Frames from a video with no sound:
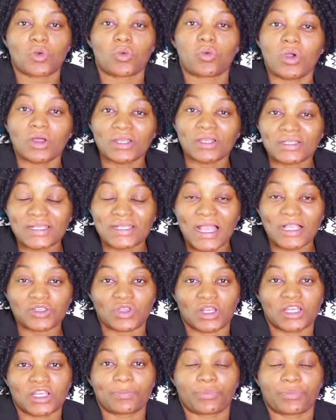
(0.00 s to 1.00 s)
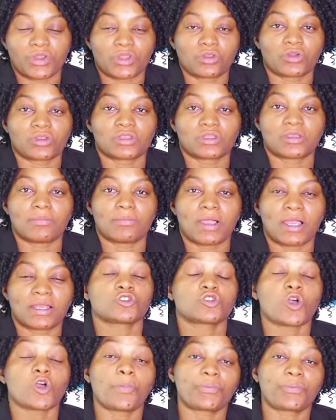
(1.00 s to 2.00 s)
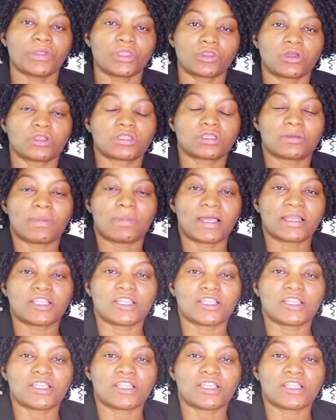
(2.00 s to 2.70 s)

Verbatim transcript: what is actually print on demand? So print on demand